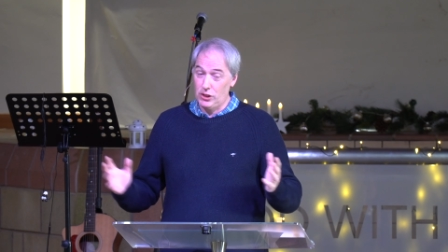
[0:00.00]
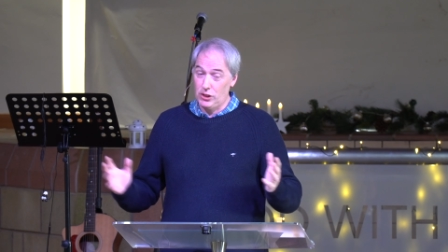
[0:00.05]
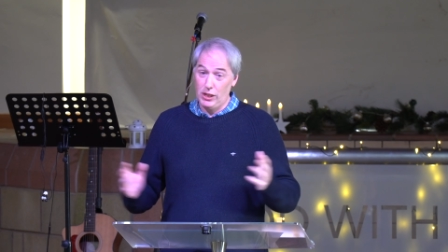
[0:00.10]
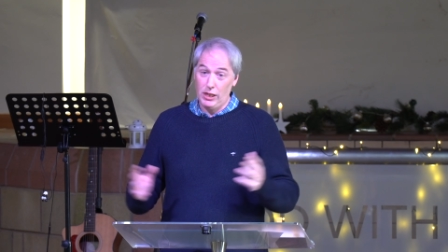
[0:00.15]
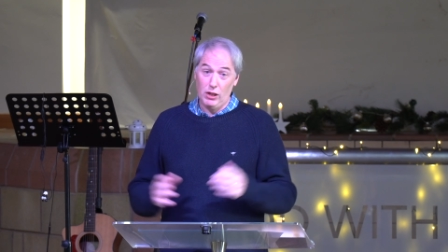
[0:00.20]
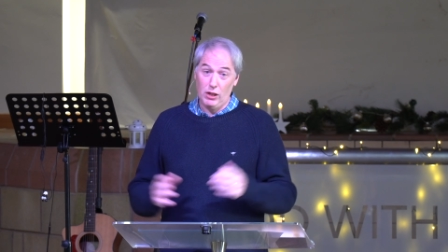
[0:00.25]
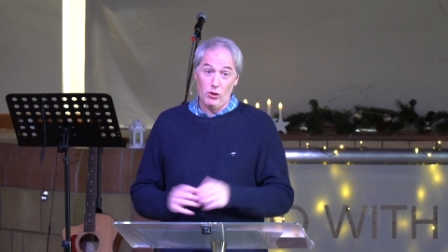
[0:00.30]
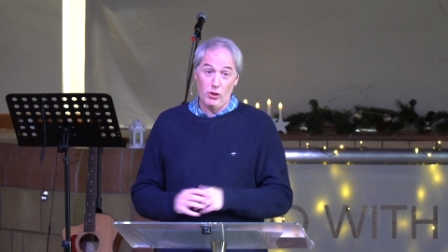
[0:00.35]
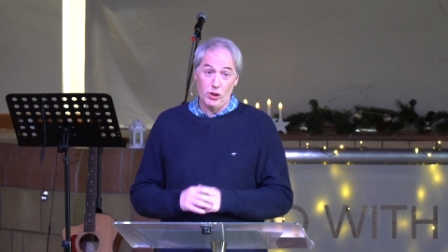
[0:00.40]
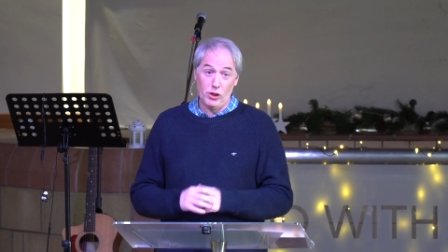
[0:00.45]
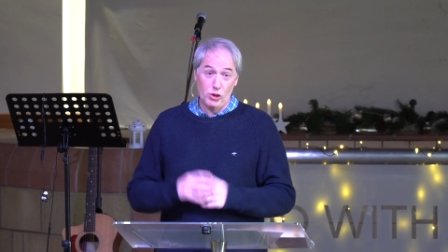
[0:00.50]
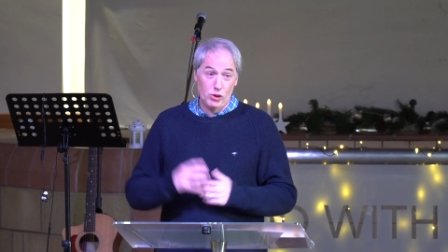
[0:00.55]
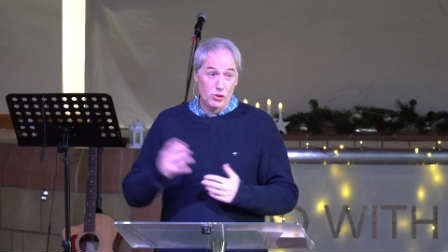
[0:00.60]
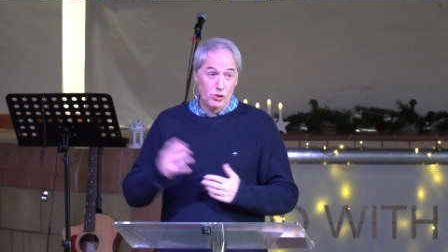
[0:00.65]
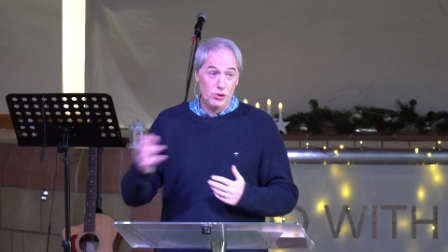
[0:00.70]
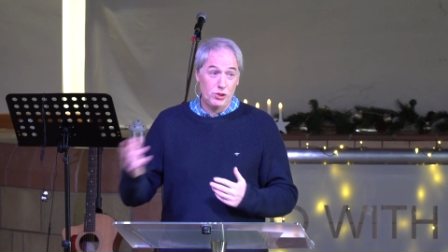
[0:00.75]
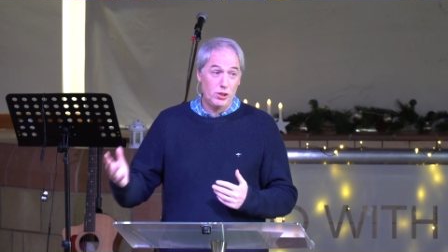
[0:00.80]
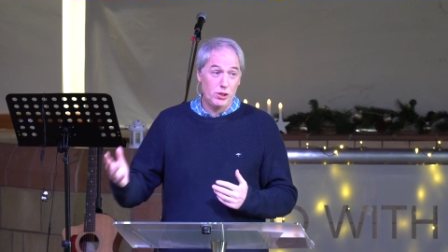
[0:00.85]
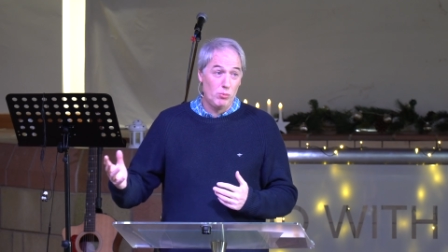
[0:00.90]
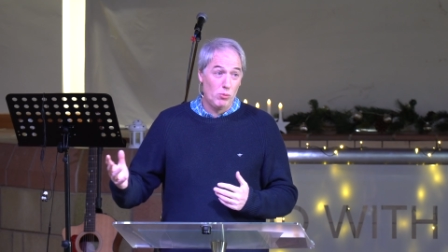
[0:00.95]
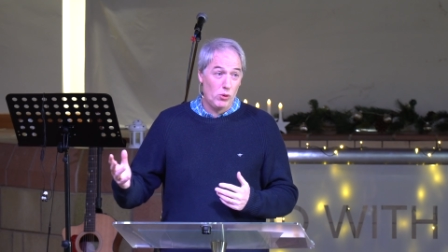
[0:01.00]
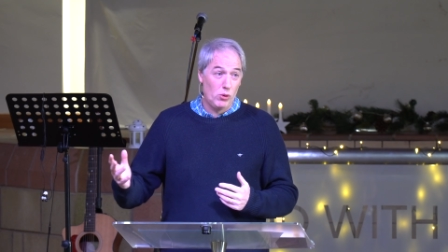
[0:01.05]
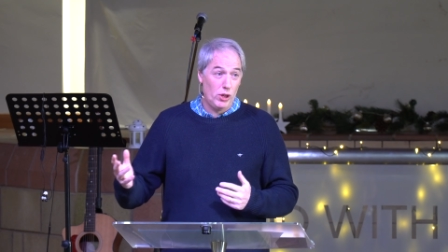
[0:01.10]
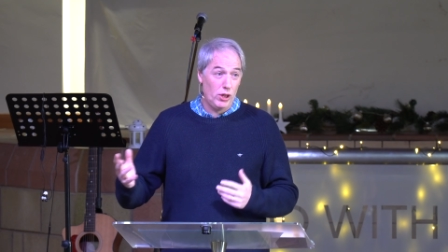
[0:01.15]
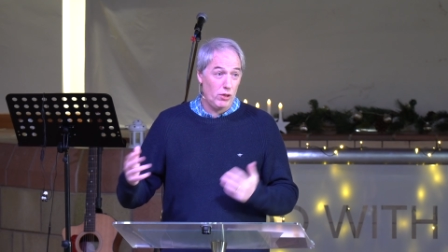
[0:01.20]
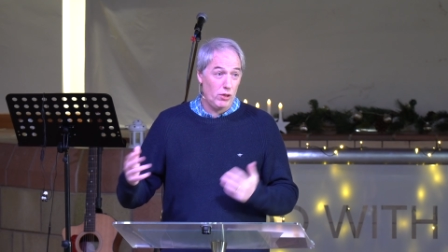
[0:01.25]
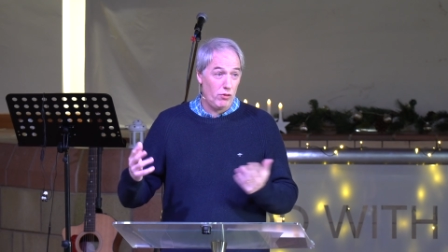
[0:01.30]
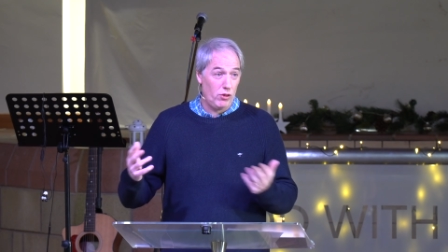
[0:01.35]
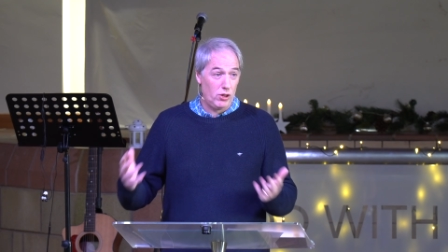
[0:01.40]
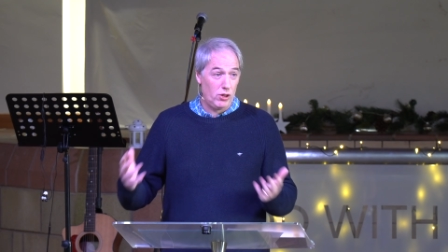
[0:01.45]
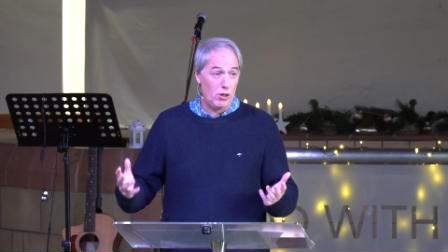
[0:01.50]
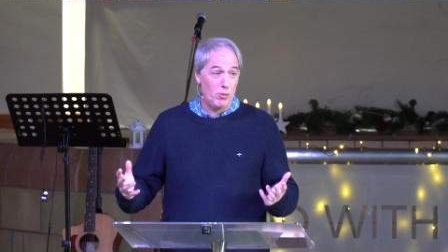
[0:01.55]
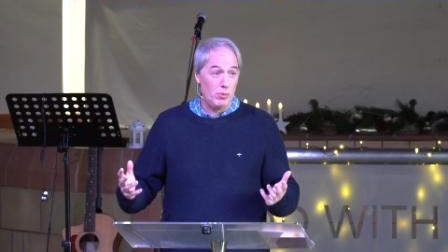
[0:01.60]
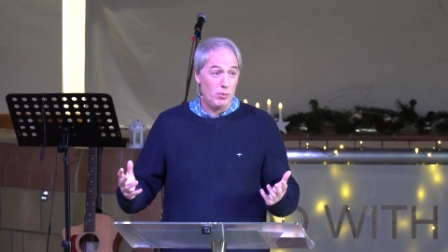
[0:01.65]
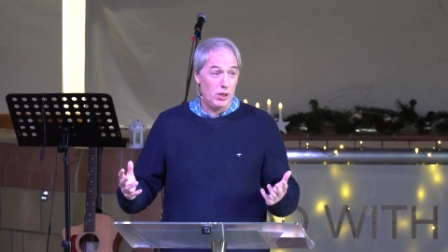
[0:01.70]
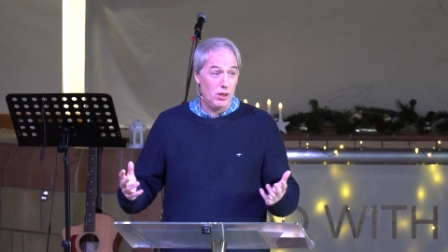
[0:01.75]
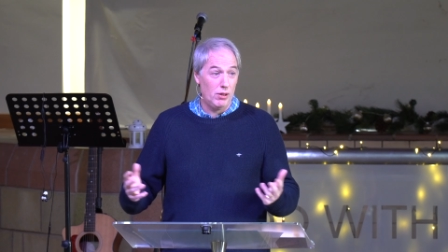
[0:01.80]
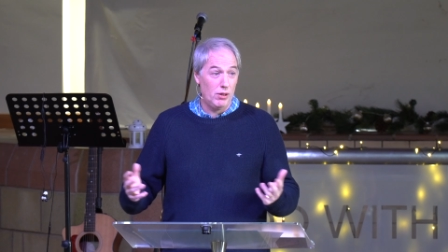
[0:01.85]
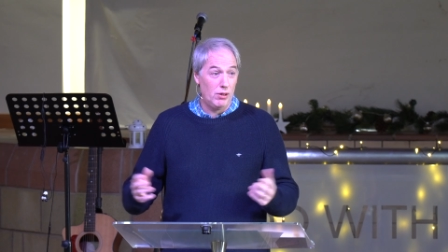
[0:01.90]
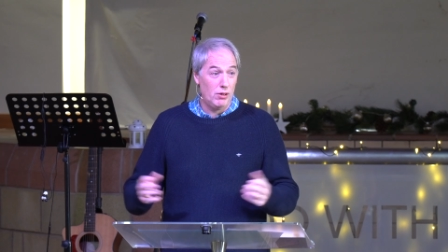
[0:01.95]
And then on a Tuesday morning, if you come
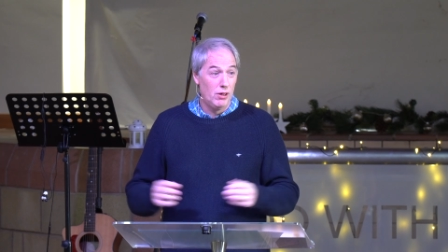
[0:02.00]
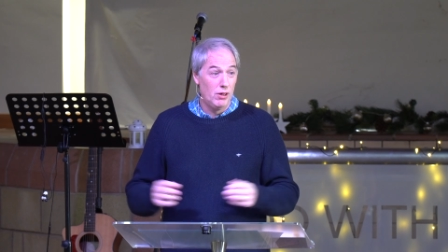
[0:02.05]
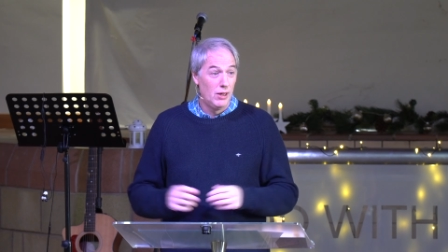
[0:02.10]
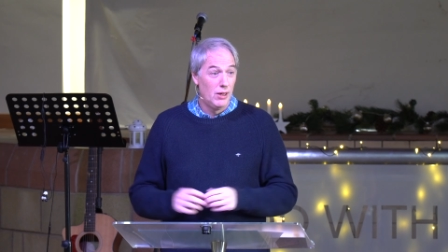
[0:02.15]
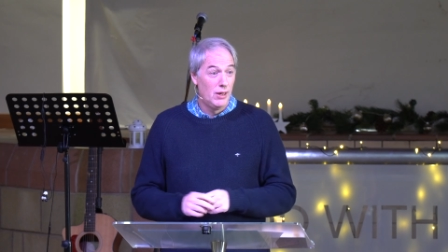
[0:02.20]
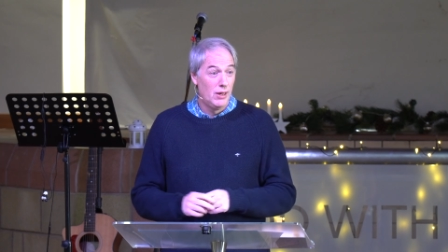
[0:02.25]
here,